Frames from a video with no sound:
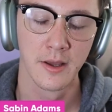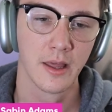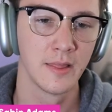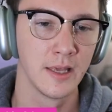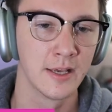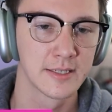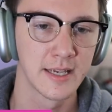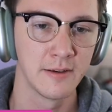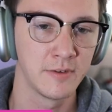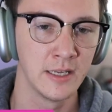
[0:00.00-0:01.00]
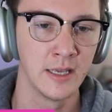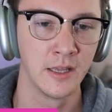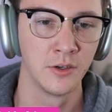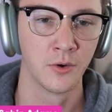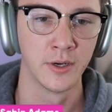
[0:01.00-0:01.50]
the safety in
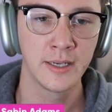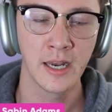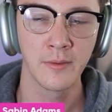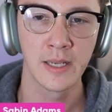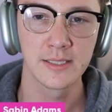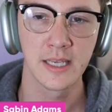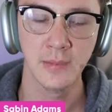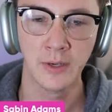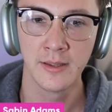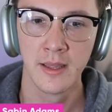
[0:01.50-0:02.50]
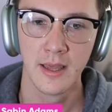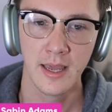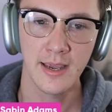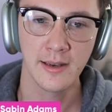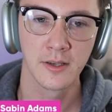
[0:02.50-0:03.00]
your database schema
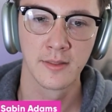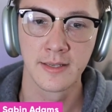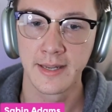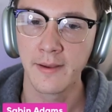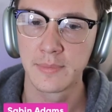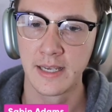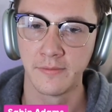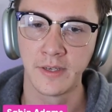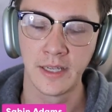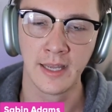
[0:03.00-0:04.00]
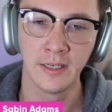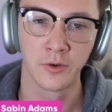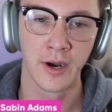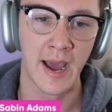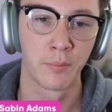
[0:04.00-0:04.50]
and the type safety in
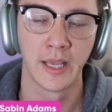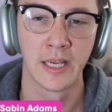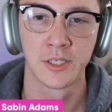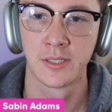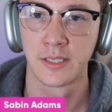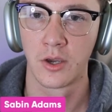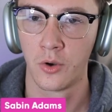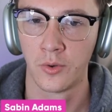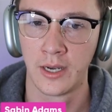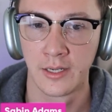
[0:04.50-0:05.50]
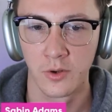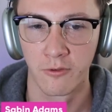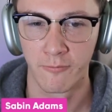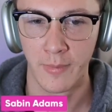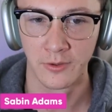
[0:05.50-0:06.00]
your application's code, and it sort of
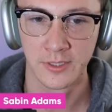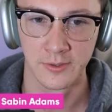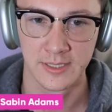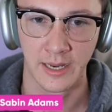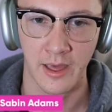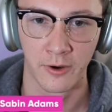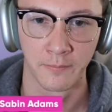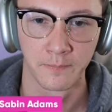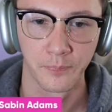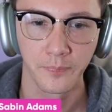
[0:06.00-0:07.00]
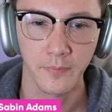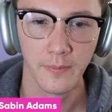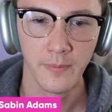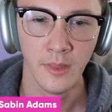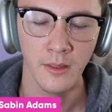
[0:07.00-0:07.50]
melds those together.
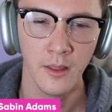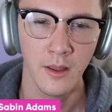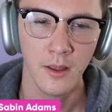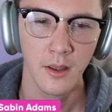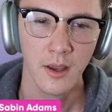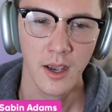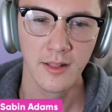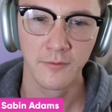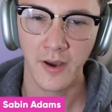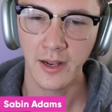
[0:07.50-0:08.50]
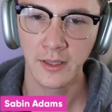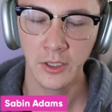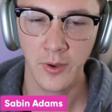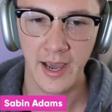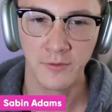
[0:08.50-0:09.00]
And then finally, you
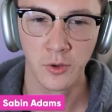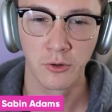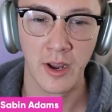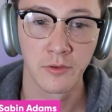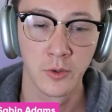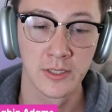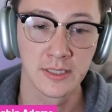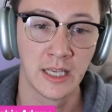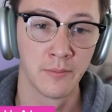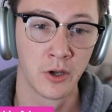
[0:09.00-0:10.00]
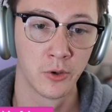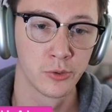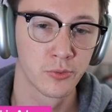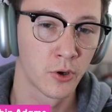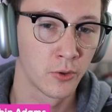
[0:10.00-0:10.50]
have your GraphQL schema,
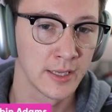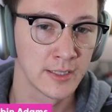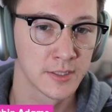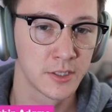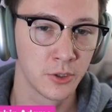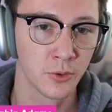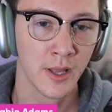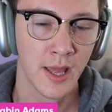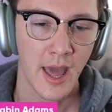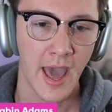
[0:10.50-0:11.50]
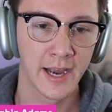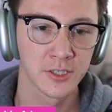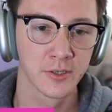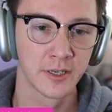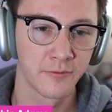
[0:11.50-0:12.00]
whose role is to
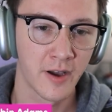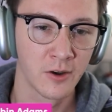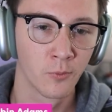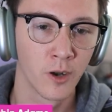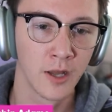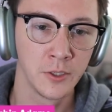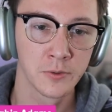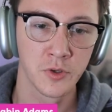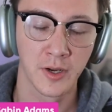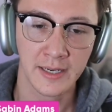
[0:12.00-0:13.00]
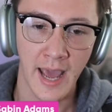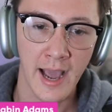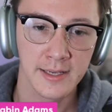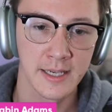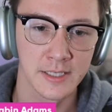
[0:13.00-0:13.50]
actually define what a user can
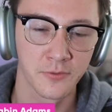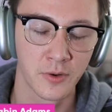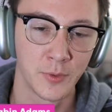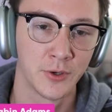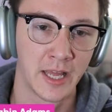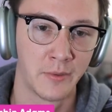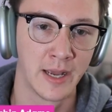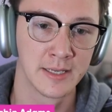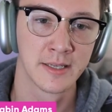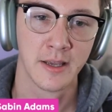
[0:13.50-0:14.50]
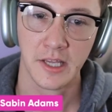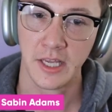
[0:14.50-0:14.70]
access from your database. It